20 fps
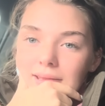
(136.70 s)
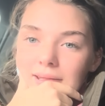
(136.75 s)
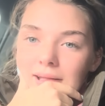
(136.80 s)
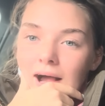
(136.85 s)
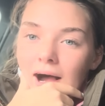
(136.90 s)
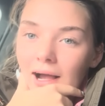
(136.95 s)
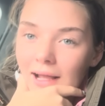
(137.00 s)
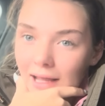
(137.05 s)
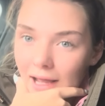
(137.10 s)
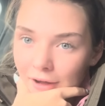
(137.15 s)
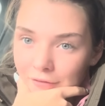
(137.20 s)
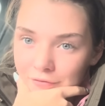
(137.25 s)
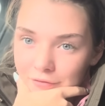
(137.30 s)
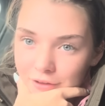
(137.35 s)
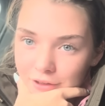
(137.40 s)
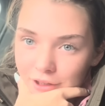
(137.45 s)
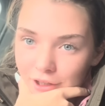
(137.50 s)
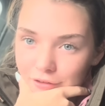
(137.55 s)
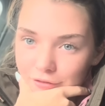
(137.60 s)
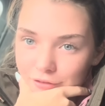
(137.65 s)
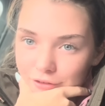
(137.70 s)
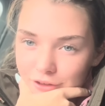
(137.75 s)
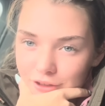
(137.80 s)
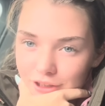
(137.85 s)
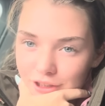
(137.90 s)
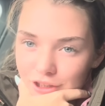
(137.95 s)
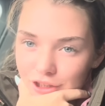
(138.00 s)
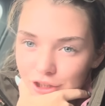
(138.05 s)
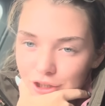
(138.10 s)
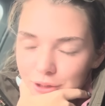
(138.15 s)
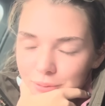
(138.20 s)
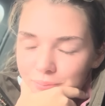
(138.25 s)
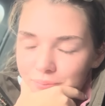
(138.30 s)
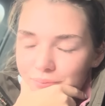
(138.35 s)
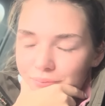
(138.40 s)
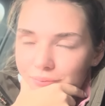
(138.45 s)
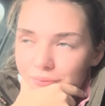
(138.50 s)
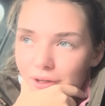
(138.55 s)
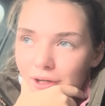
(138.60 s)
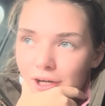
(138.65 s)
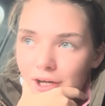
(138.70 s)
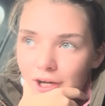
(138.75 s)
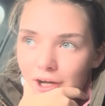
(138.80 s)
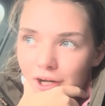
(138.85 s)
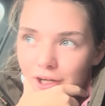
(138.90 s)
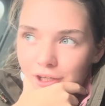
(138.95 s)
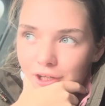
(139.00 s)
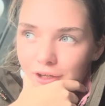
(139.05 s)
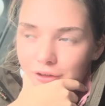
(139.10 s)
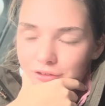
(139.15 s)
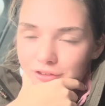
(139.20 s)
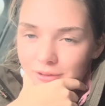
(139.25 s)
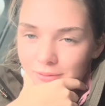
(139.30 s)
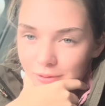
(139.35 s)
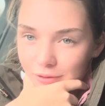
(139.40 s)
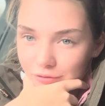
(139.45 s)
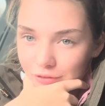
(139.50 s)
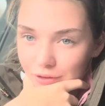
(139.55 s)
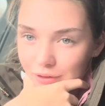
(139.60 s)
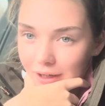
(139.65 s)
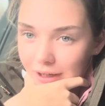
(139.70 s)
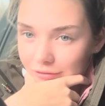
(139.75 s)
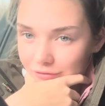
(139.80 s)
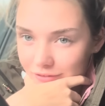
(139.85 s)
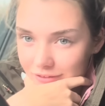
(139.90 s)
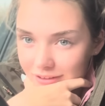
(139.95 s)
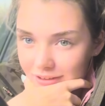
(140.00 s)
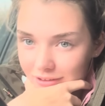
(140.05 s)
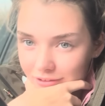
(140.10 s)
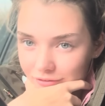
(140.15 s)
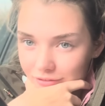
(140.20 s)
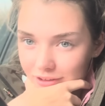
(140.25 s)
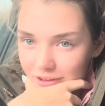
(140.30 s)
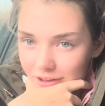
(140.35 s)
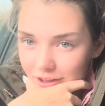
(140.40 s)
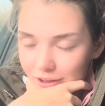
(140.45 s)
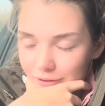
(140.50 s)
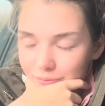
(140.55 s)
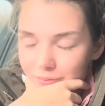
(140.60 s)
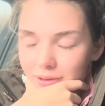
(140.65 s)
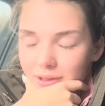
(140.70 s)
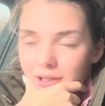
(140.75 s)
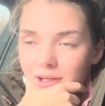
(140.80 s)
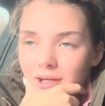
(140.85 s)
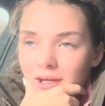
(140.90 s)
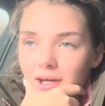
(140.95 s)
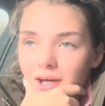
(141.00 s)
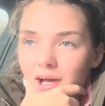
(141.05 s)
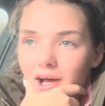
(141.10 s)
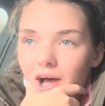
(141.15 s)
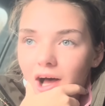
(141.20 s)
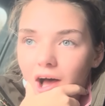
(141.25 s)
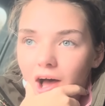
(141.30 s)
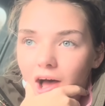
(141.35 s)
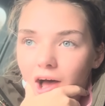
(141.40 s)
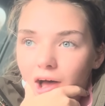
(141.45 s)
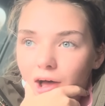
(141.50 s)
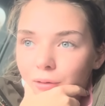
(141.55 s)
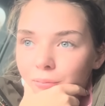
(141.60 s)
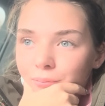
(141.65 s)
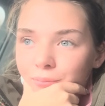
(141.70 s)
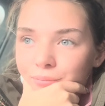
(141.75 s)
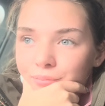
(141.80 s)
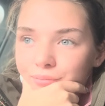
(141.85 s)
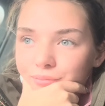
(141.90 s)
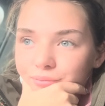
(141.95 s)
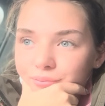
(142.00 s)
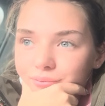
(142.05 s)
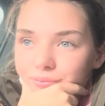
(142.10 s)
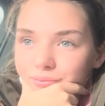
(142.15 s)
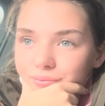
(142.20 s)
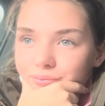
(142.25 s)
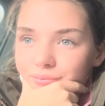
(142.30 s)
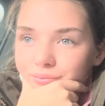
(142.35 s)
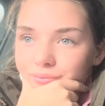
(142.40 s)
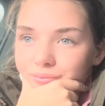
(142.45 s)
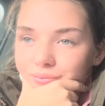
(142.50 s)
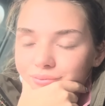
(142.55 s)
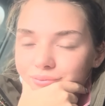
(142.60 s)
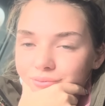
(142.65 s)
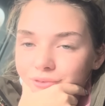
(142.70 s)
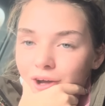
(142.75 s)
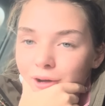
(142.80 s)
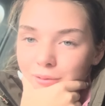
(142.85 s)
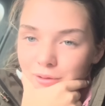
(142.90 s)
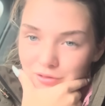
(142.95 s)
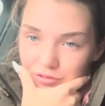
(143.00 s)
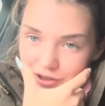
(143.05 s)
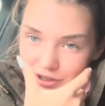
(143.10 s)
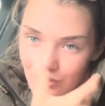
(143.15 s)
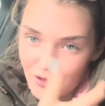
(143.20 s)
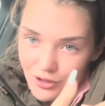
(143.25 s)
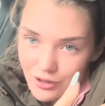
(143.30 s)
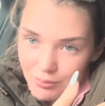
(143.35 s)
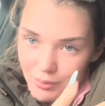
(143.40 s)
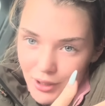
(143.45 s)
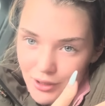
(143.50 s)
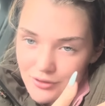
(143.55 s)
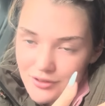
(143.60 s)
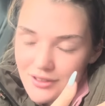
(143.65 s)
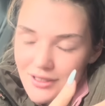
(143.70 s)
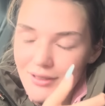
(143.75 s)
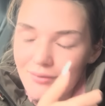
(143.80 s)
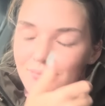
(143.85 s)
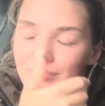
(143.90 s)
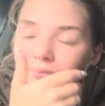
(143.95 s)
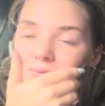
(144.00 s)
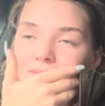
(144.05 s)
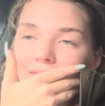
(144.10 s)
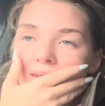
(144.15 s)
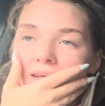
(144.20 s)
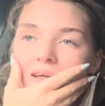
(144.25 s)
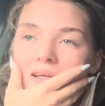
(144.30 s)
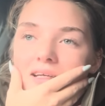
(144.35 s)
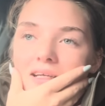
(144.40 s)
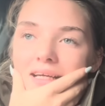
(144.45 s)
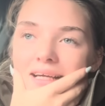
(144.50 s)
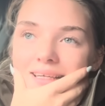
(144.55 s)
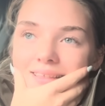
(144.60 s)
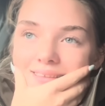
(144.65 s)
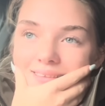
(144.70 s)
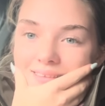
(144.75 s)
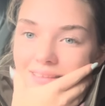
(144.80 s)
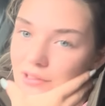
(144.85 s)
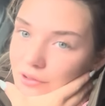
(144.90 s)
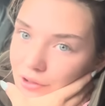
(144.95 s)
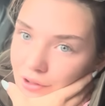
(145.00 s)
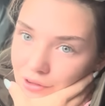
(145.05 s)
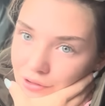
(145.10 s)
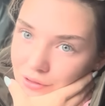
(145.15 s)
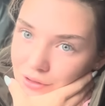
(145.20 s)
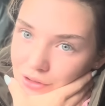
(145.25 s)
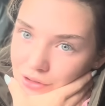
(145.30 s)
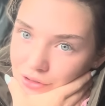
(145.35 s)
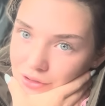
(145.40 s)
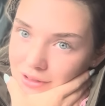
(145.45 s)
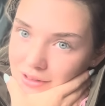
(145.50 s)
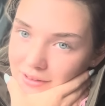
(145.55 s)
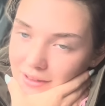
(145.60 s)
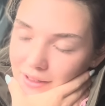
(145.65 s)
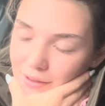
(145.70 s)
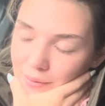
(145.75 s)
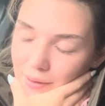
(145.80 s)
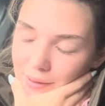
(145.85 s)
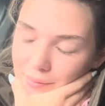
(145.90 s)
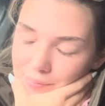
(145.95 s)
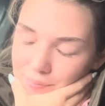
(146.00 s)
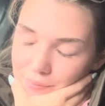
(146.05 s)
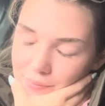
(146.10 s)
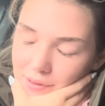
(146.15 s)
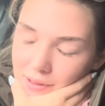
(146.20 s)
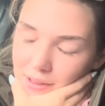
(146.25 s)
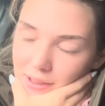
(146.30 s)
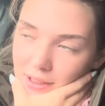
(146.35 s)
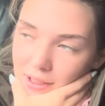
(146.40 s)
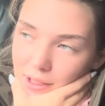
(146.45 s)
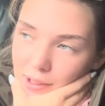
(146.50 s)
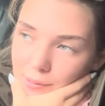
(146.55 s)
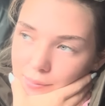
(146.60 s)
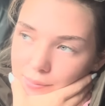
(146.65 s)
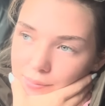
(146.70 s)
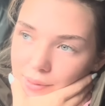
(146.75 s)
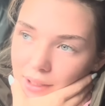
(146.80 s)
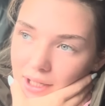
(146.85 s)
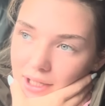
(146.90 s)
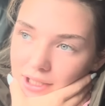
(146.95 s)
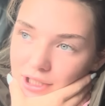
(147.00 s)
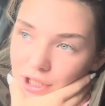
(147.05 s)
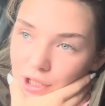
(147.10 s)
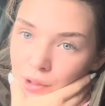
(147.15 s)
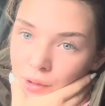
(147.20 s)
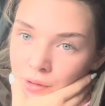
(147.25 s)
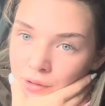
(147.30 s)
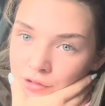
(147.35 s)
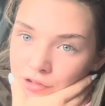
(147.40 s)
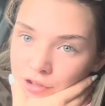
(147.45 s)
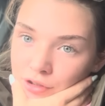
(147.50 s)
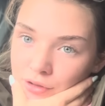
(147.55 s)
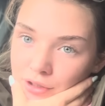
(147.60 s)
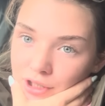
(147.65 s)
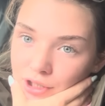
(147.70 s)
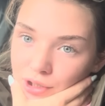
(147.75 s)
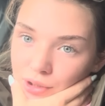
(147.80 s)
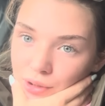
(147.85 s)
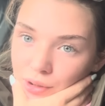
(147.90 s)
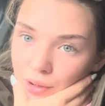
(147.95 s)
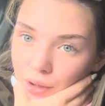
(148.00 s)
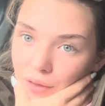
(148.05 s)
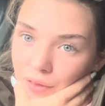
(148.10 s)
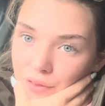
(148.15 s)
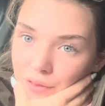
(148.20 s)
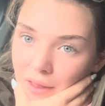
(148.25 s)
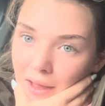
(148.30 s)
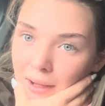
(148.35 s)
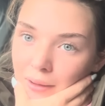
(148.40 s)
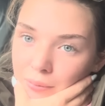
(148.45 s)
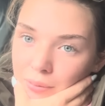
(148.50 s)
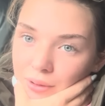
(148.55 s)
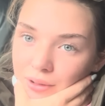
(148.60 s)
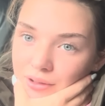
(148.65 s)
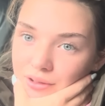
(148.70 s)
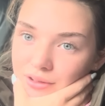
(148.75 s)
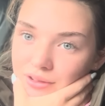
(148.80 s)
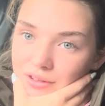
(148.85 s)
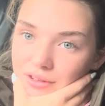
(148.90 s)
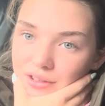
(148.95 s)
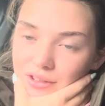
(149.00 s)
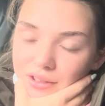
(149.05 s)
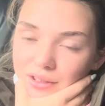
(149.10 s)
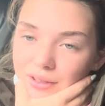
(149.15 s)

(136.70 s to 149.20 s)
have video footage. I know some of you have seen the video. I'm obviously not going to post it because it's still going through insurance anyway. But long story short, there was